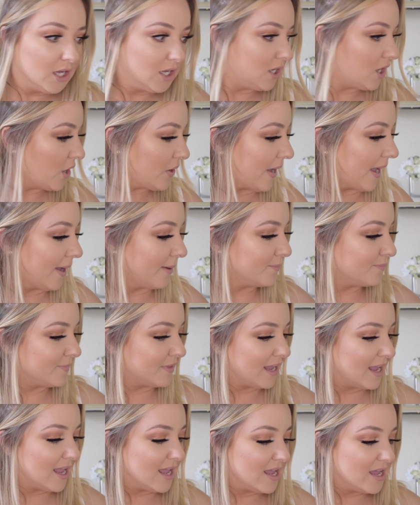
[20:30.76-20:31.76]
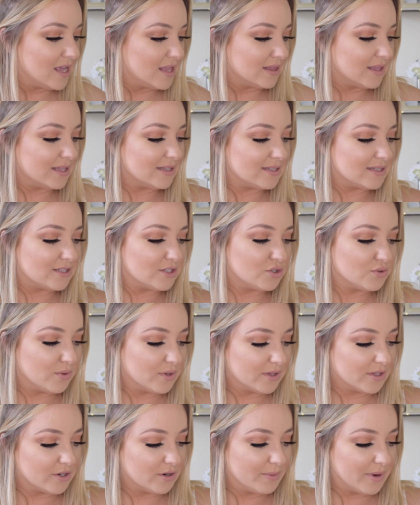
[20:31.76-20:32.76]
Okay, let's do a
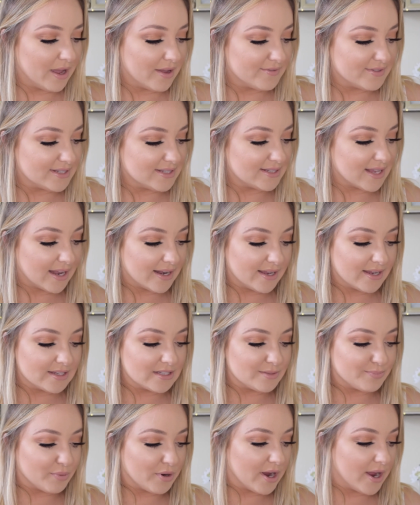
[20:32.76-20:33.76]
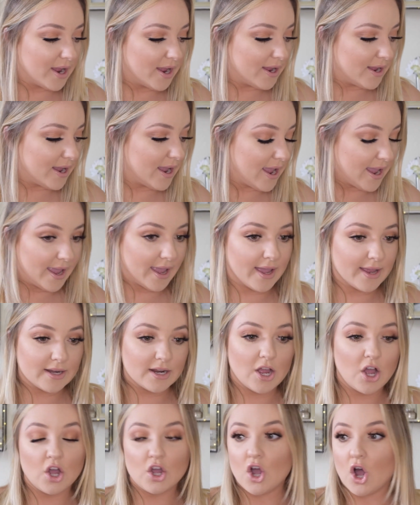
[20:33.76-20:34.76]
little bit of setting spray and
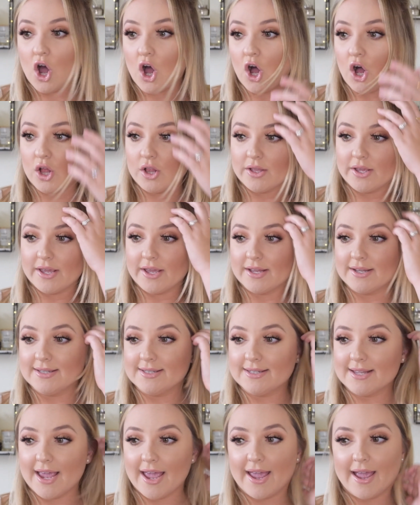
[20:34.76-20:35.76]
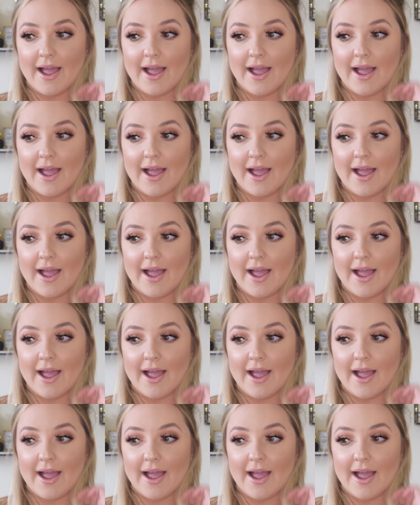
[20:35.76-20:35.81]
call it a day.